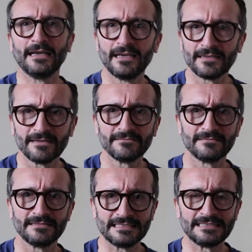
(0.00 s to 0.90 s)
I
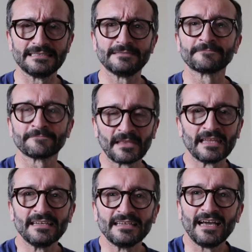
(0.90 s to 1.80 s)
know,
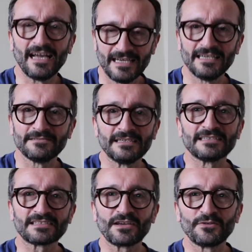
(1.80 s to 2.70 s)

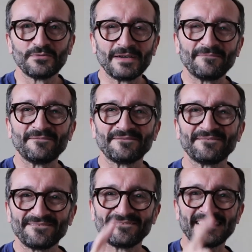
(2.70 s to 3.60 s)
So,
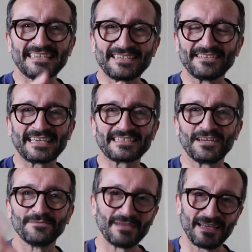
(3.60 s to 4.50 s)
till next
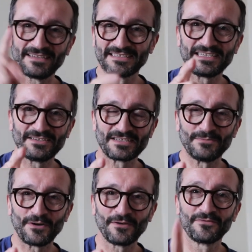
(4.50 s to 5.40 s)
time, I'll see you
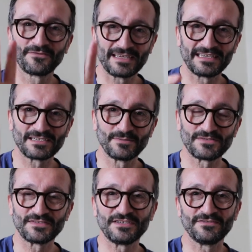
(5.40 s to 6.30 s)
tomorrow. Thank you so
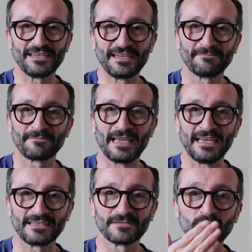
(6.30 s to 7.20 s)
much for tuning in,
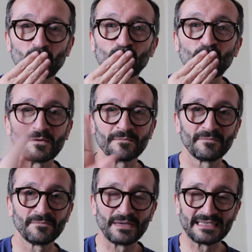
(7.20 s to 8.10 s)
and
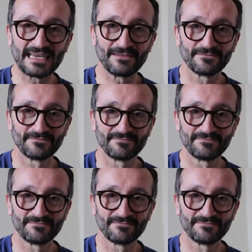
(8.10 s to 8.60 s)
peace out.